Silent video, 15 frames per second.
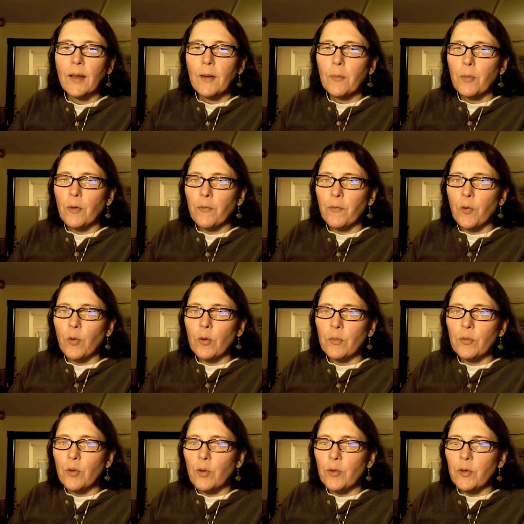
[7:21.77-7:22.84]
performed
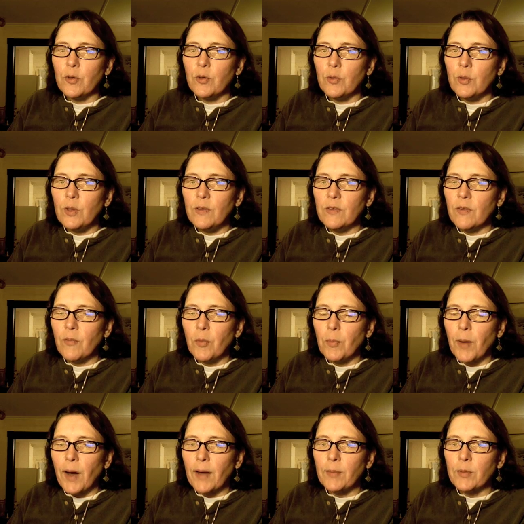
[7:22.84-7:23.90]
all the duties of a
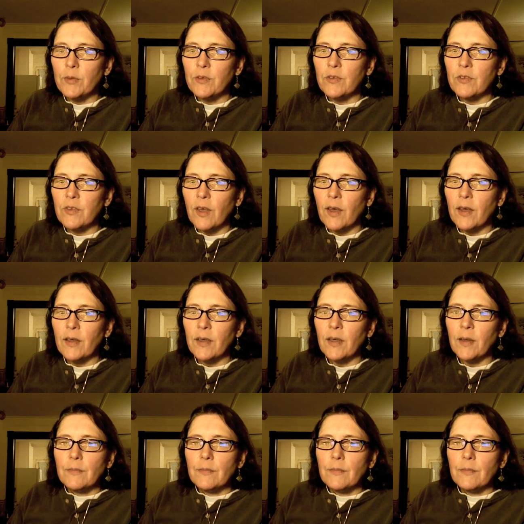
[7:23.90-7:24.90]
Bible society,